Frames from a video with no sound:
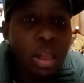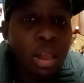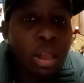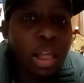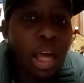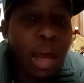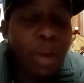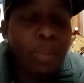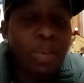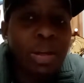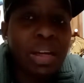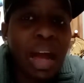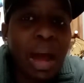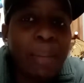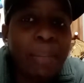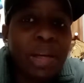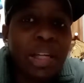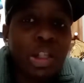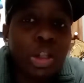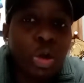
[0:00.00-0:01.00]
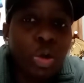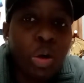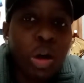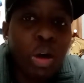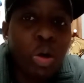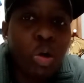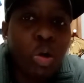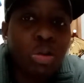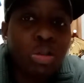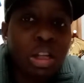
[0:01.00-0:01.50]
They would not be doing
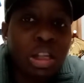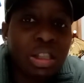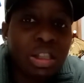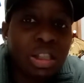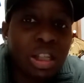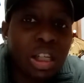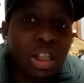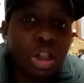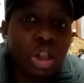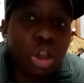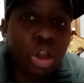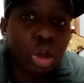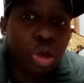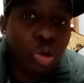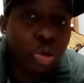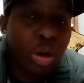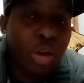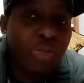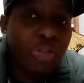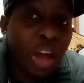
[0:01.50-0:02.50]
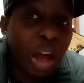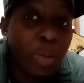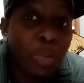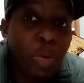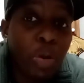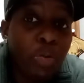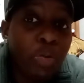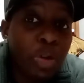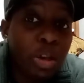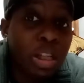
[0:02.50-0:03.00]
all these things to you if they
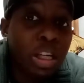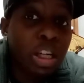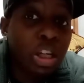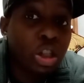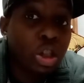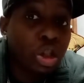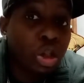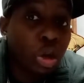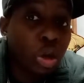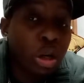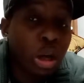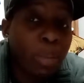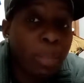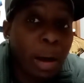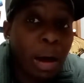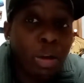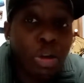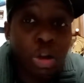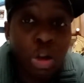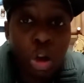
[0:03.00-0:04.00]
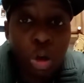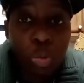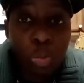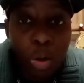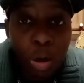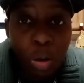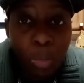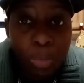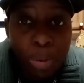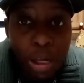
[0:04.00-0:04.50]
were really concerned about your
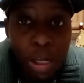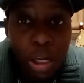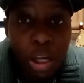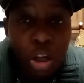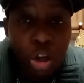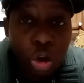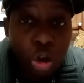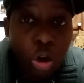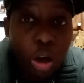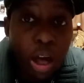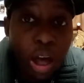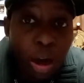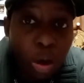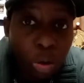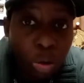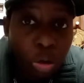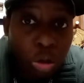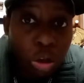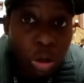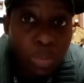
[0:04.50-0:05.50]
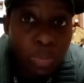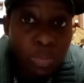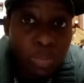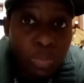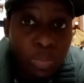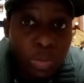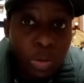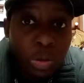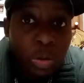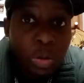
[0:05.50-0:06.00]
well-being, your health.
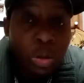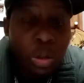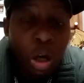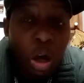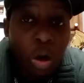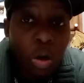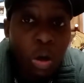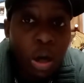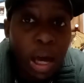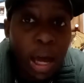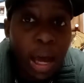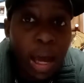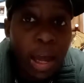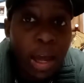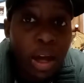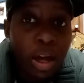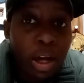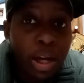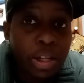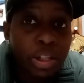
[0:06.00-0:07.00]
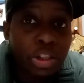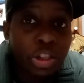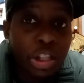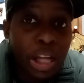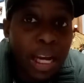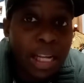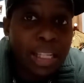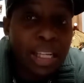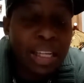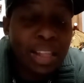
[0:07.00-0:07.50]
Okay,
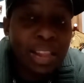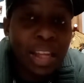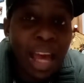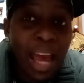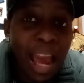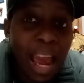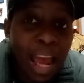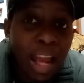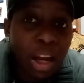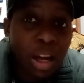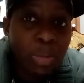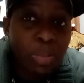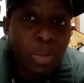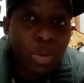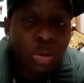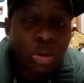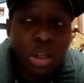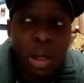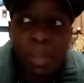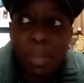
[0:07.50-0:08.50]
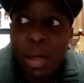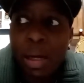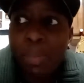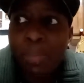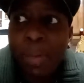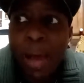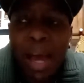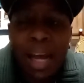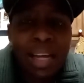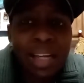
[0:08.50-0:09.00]
injecting the animals. I
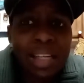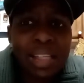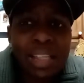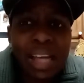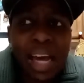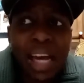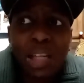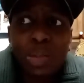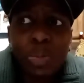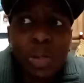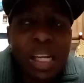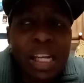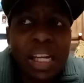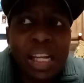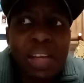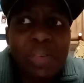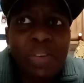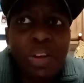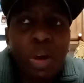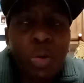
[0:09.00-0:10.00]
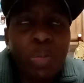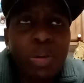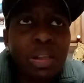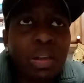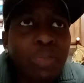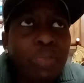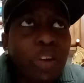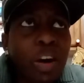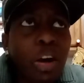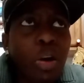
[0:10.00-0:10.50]
mean, back in the days, we didn't even know what
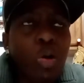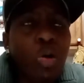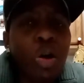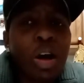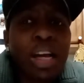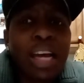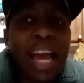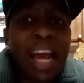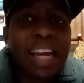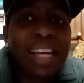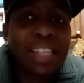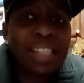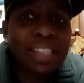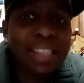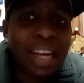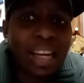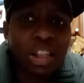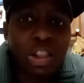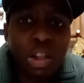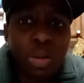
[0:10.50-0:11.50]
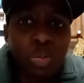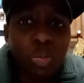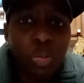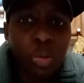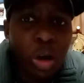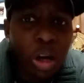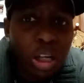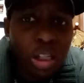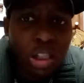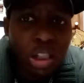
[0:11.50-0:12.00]
the fuck an organic section
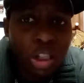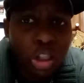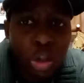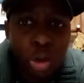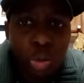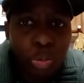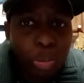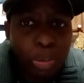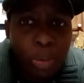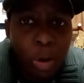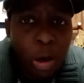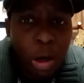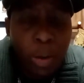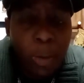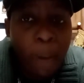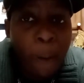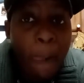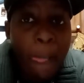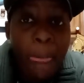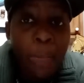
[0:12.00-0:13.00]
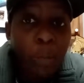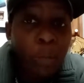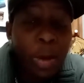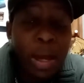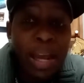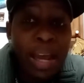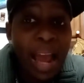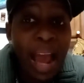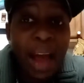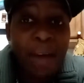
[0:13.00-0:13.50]
was in the supermarket. We
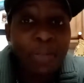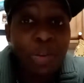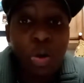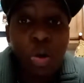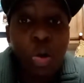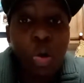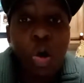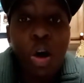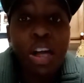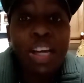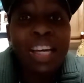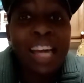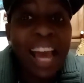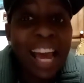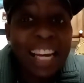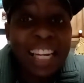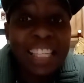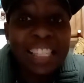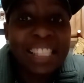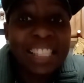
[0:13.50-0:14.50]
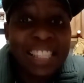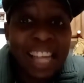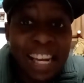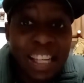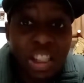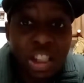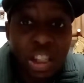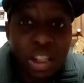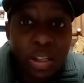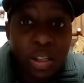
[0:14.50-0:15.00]
didn't have no organic
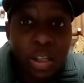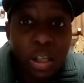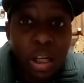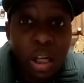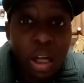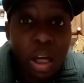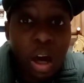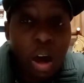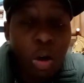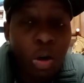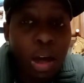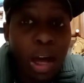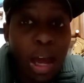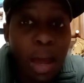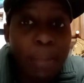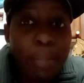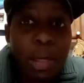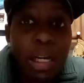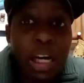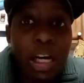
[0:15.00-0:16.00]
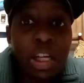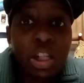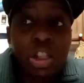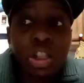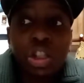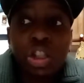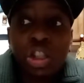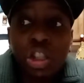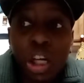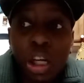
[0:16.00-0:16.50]
section, okay,
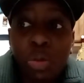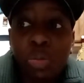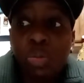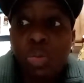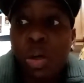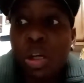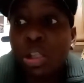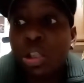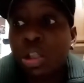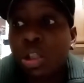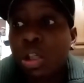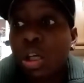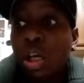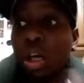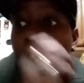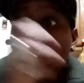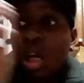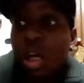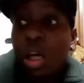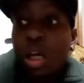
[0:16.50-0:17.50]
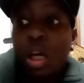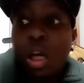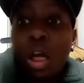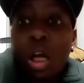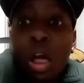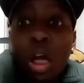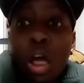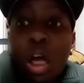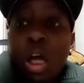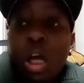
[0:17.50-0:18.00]
because shit was
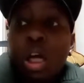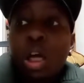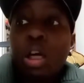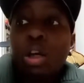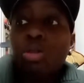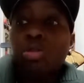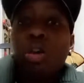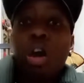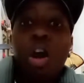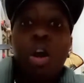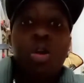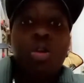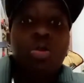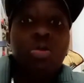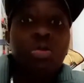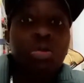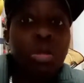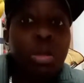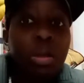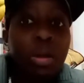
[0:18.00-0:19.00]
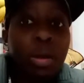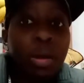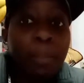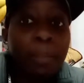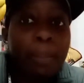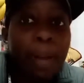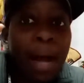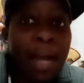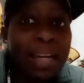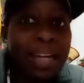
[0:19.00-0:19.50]
grown
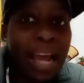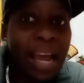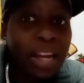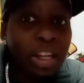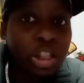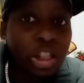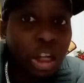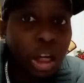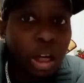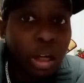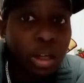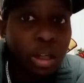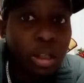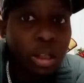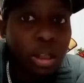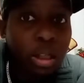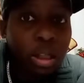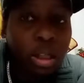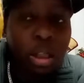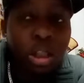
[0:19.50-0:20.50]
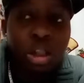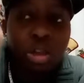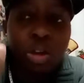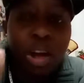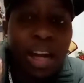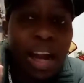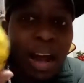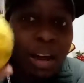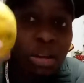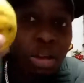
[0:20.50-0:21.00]
by nature,
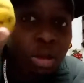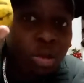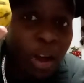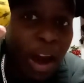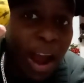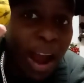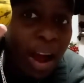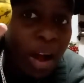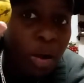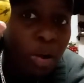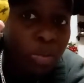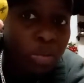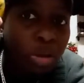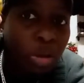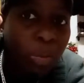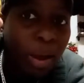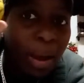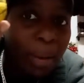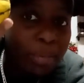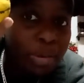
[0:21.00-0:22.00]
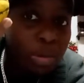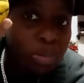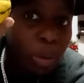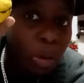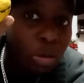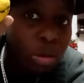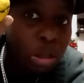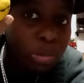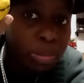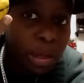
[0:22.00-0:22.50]
straight out the ground, the way it was
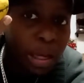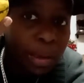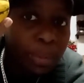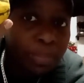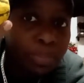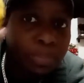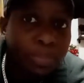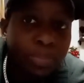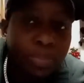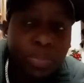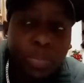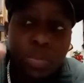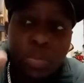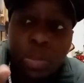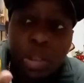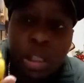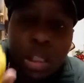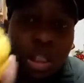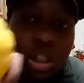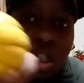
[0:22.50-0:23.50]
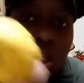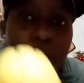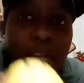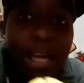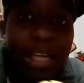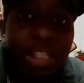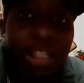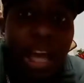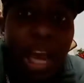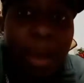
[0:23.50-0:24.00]
supposed to be. Until
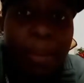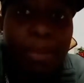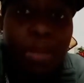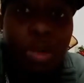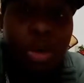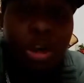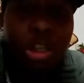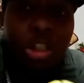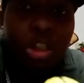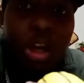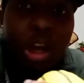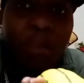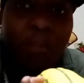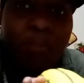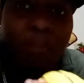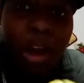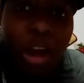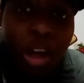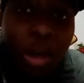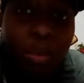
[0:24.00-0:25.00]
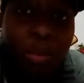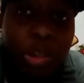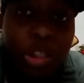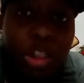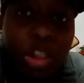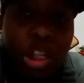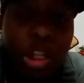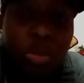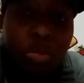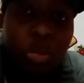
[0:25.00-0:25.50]
they came along and started fucking with
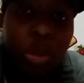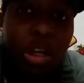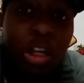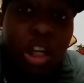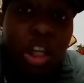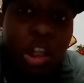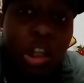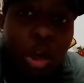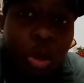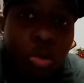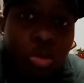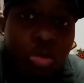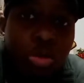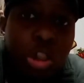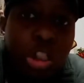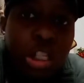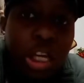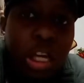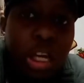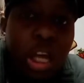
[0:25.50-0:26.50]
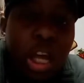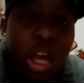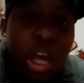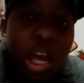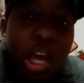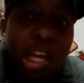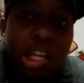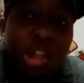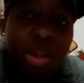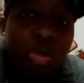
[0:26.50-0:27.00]
shit and wanting to clone shit
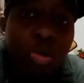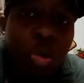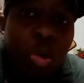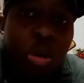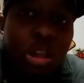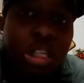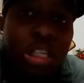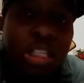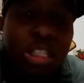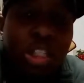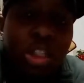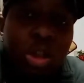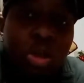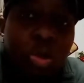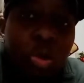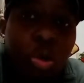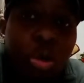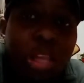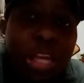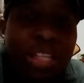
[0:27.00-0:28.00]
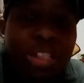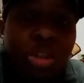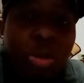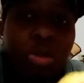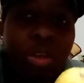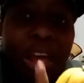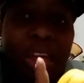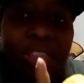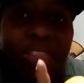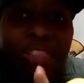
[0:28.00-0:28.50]
and do all this and do all that
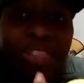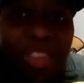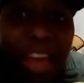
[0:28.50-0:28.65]
so that